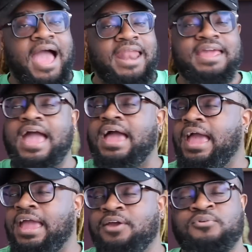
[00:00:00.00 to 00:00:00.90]
I done got
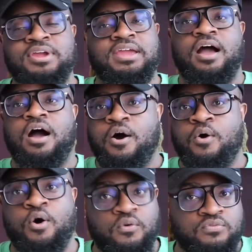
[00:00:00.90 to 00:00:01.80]
angry
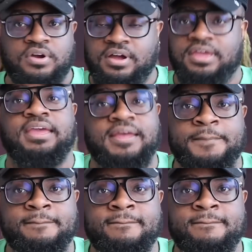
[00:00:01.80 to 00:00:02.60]
all over again.